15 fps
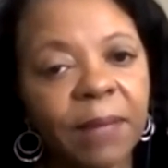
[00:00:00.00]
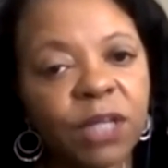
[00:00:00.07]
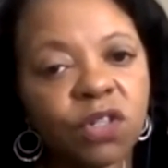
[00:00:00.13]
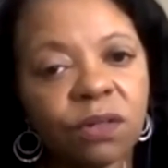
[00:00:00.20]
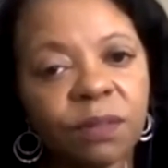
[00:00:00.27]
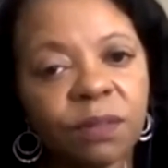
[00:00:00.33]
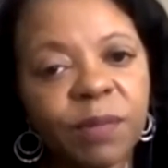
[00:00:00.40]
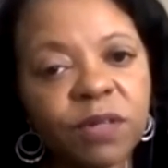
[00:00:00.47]

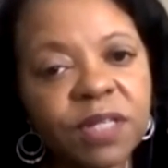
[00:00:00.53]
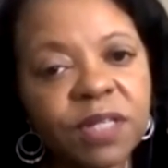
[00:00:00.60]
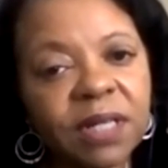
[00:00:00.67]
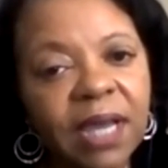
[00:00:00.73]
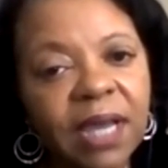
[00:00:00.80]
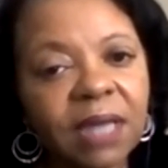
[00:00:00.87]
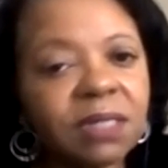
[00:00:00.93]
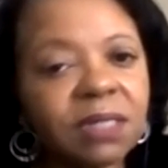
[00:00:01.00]
make sure the
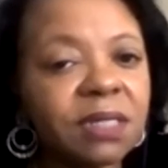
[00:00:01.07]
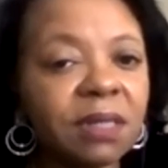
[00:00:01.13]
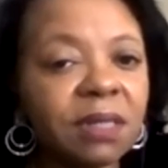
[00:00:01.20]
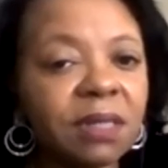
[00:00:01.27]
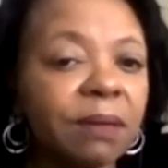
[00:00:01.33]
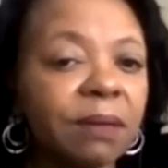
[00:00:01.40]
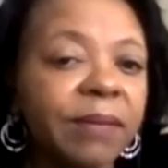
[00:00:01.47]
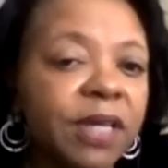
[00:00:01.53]
person has
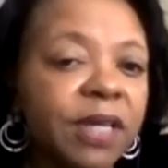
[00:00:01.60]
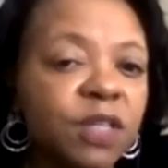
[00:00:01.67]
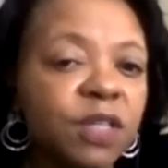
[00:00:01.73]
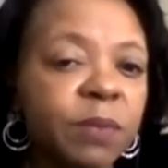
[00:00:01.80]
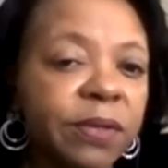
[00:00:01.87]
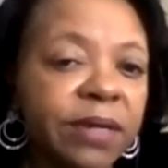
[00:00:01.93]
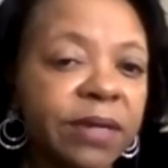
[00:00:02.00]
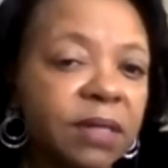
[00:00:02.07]
some
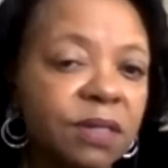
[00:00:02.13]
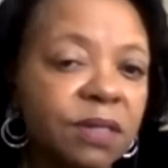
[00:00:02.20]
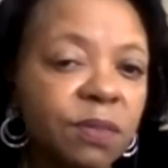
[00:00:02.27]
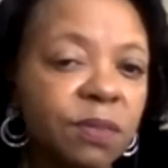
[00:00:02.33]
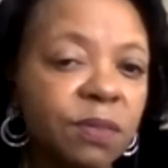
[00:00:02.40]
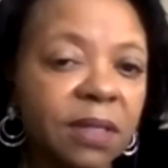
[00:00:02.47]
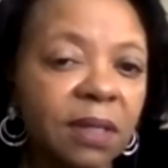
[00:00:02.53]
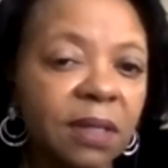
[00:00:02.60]

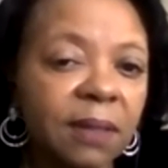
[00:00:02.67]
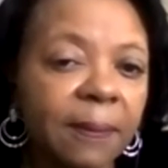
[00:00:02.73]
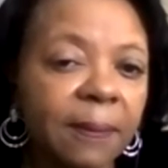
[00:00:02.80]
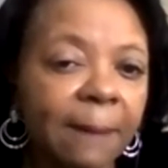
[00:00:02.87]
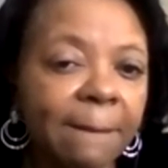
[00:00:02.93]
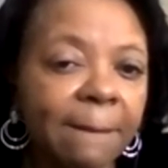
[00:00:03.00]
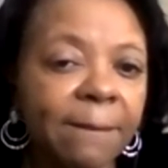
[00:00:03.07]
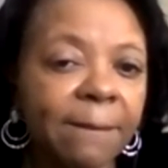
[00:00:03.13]
experience with
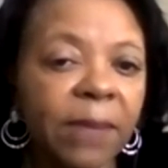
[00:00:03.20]
it,